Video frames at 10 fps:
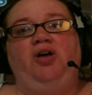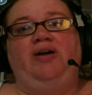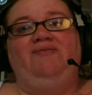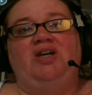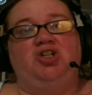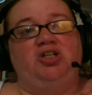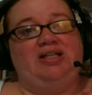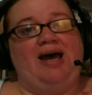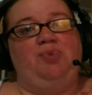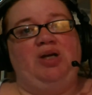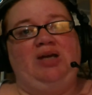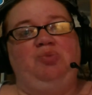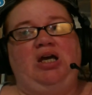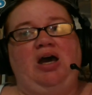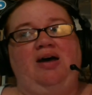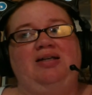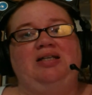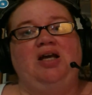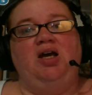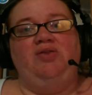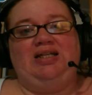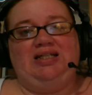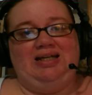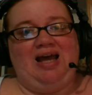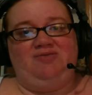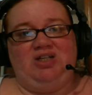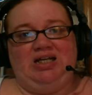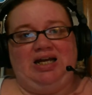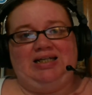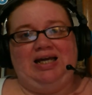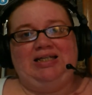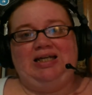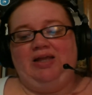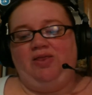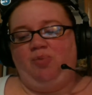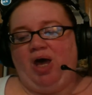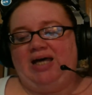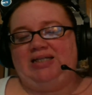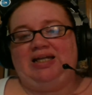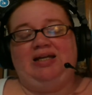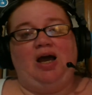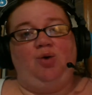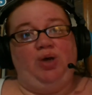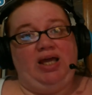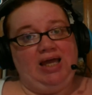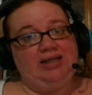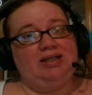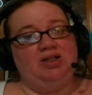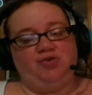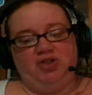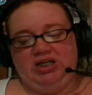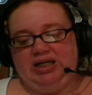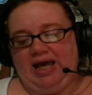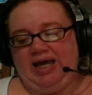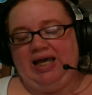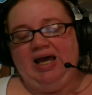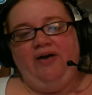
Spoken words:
convictions happening because they didn't have DNA testing in the past, and now we can test for DNA,